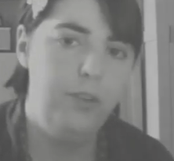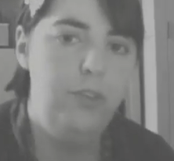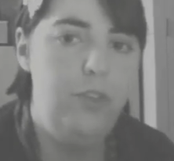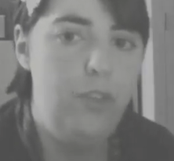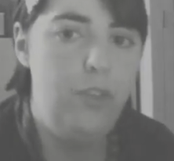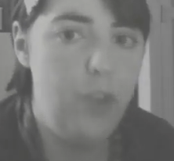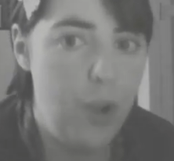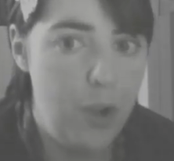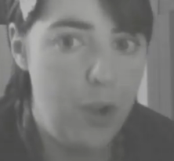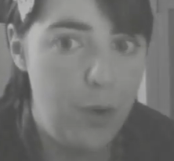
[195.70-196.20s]

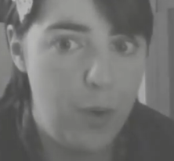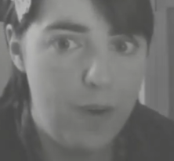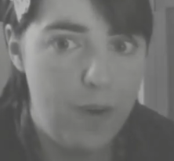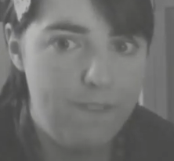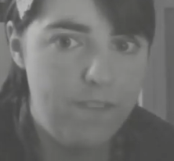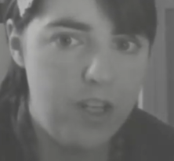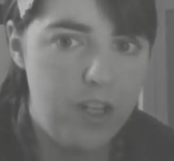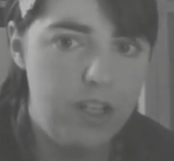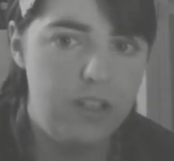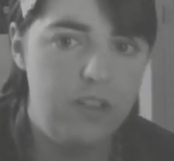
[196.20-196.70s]
So,
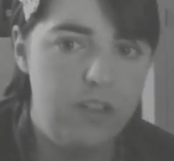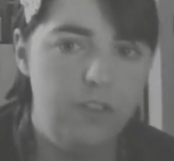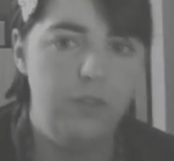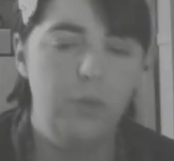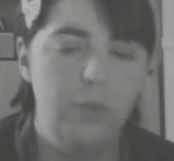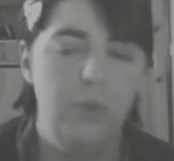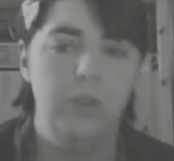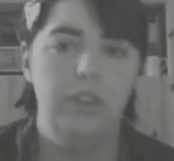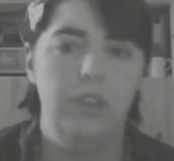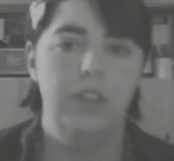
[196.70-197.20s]
first of
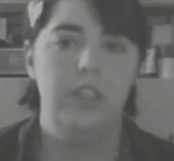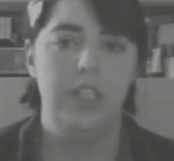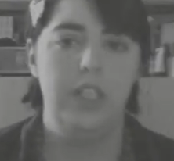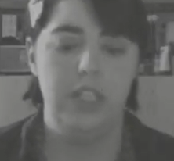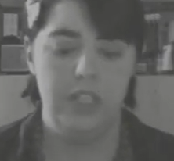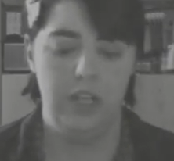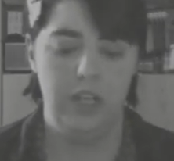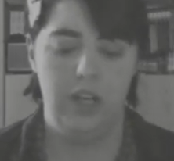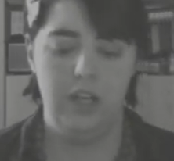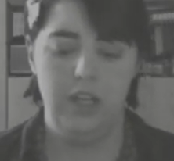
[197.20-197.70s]
all,
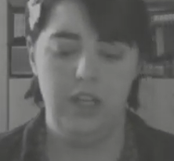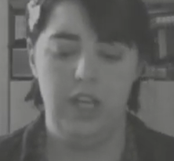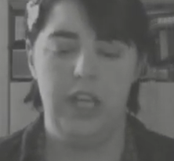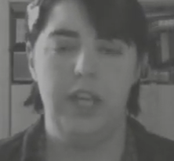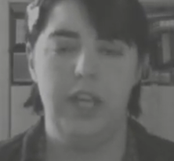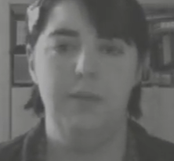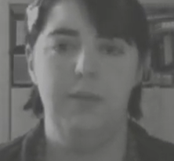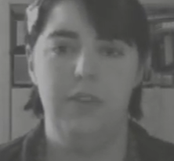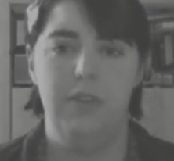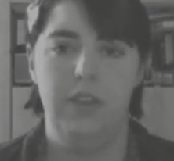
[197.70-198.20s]
the Hunger
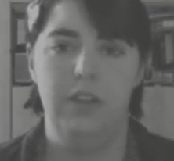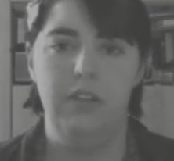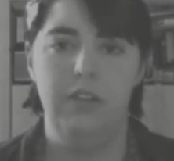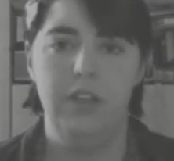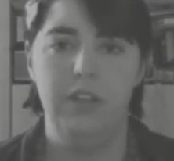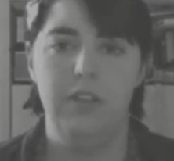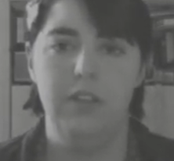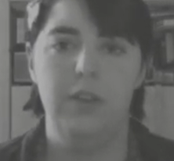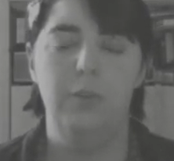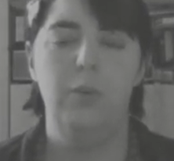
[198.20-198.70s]
Games
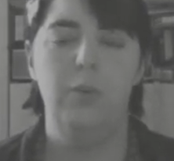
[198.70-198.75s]
series,